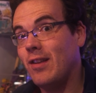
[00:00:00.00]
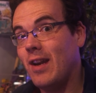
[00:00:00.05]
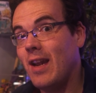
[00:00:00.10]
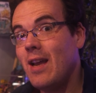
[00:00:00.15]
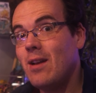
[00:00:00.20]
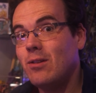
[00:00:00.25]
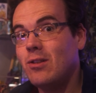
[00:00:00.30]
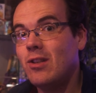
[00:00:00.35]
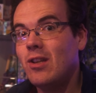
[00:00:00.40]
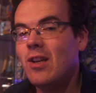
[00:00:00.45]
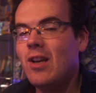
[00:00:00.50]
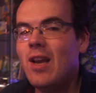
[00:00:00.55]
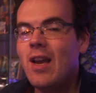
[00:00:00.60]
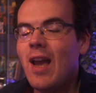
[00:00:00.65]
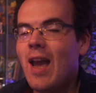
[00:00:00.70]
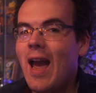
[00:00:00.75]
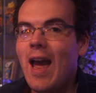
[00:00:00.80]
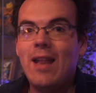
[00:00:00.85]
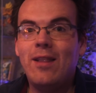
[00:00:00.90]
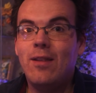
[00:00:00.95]
and out,
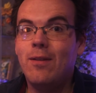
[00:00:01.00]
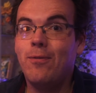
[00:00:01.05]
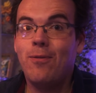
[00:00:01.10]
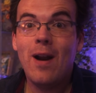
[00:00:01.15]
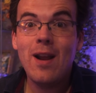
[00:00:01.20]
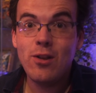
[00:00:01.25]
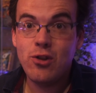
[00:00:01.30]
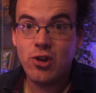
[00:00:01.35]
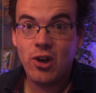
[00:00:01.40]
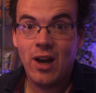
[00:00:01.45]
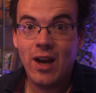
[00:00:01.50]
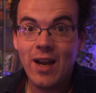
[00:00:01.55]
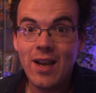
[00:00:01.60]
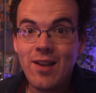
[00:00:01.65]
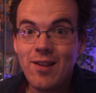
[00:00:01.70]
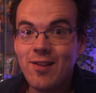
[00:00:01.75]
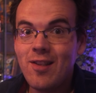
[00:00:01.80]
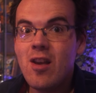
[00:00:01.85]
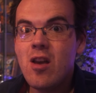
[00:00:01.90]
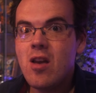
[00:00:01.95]
and the
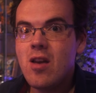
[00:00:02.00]
franchise,